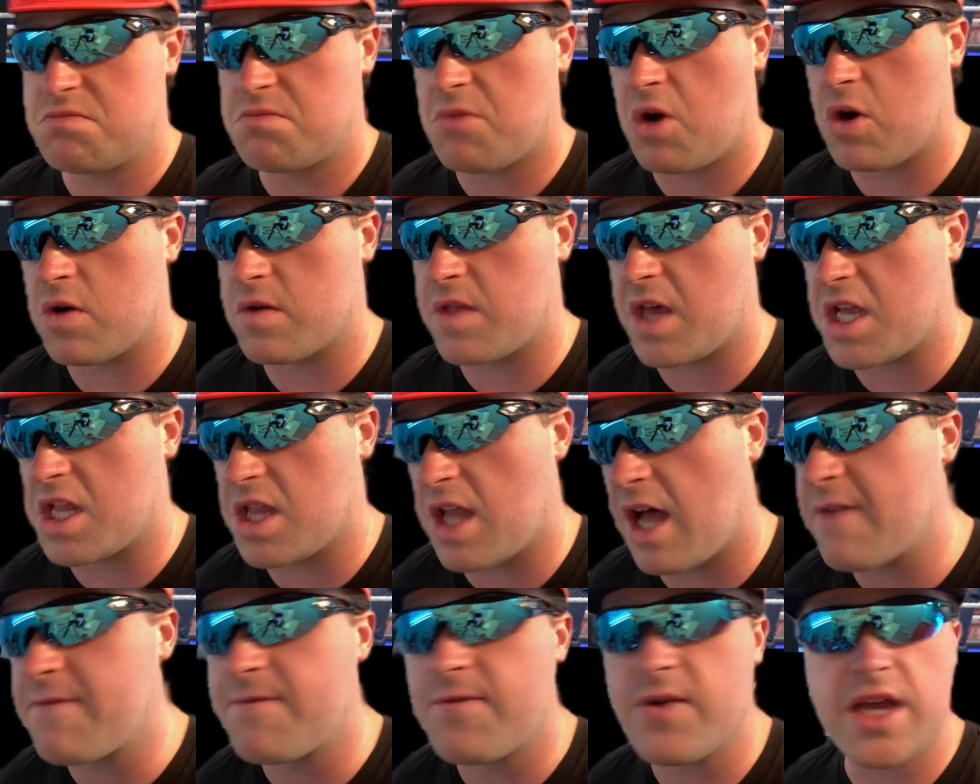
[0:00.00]
Are they
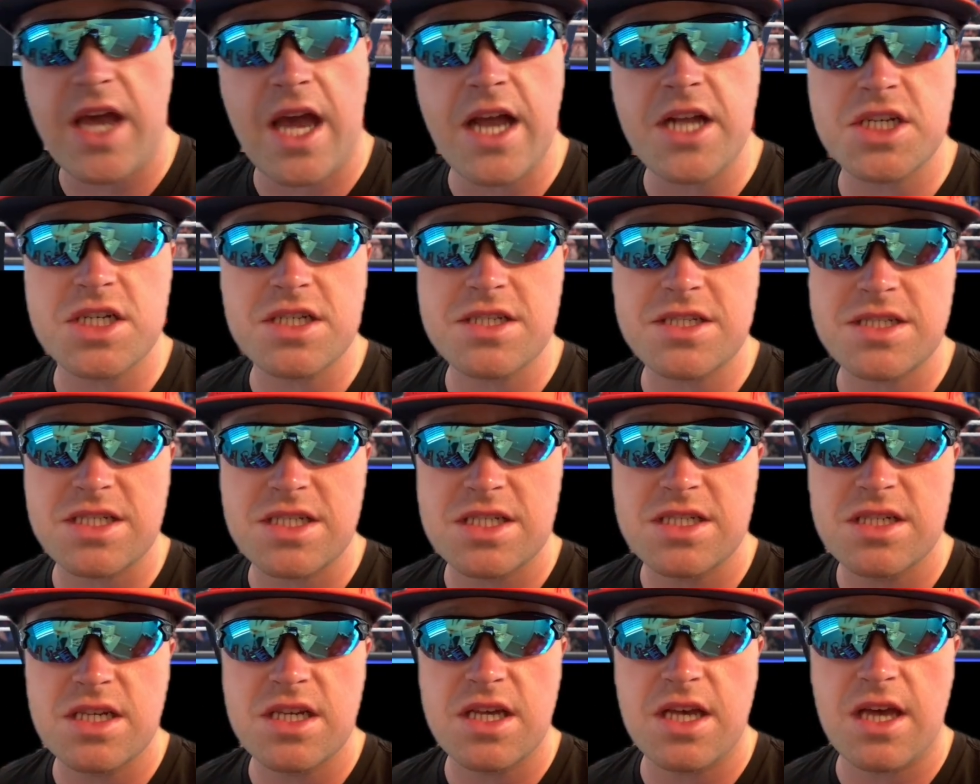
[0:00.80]
not free agents?
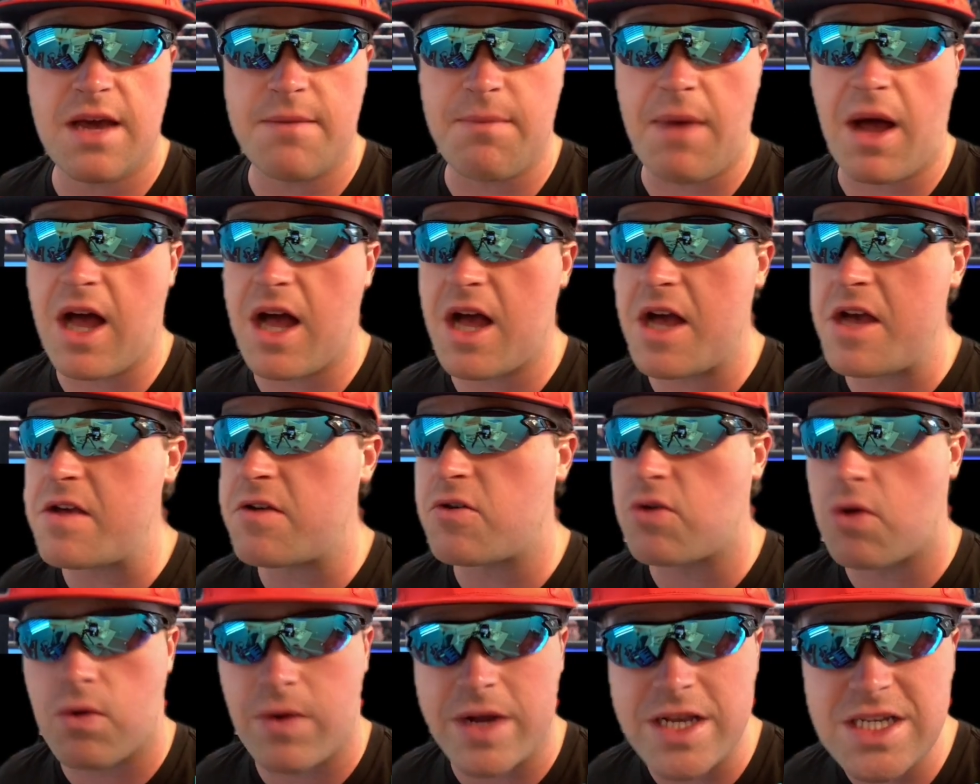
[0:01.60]
Am I
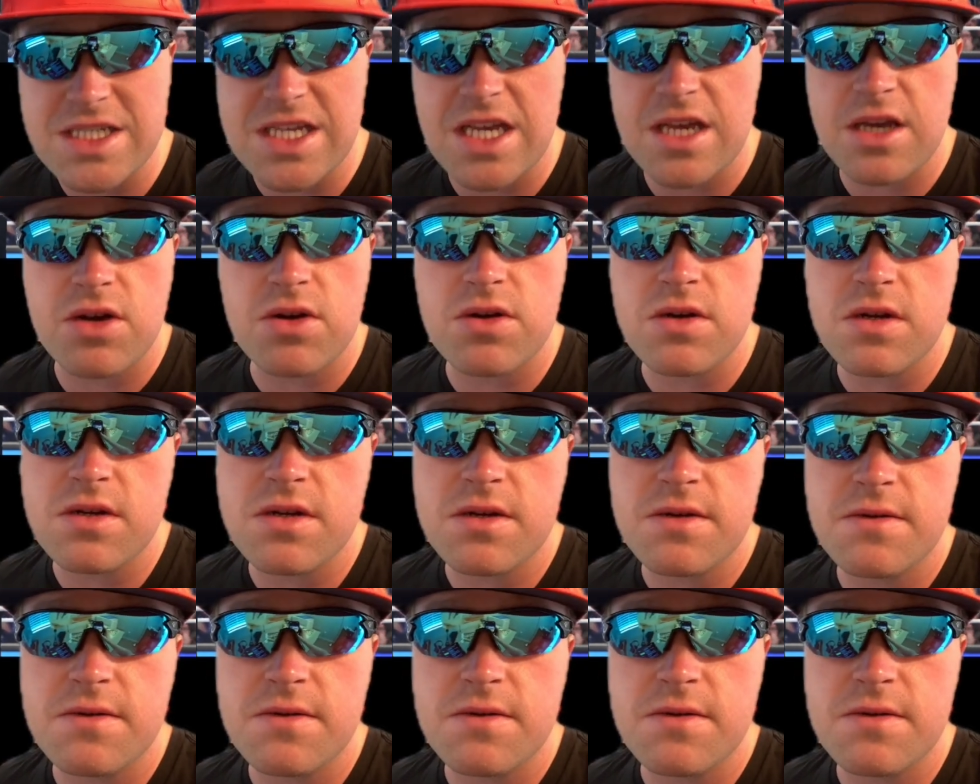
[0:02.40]
crazy here?